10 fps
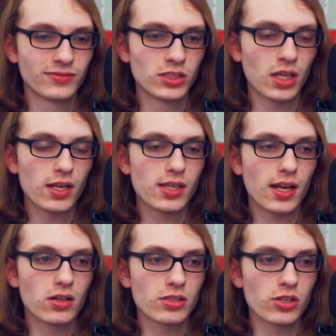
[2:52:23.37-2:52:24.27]
and
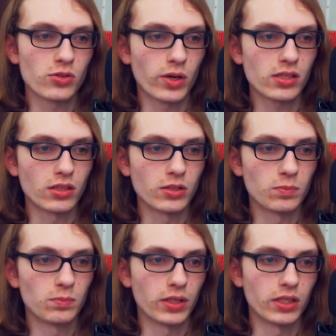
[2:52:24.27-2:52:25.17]
Sega All-Stars Racing is
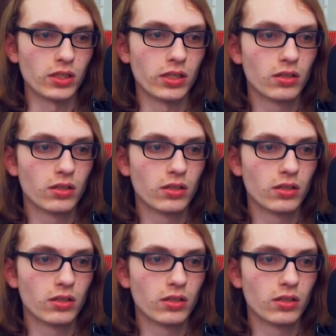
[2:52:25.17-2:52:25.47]
pretty good.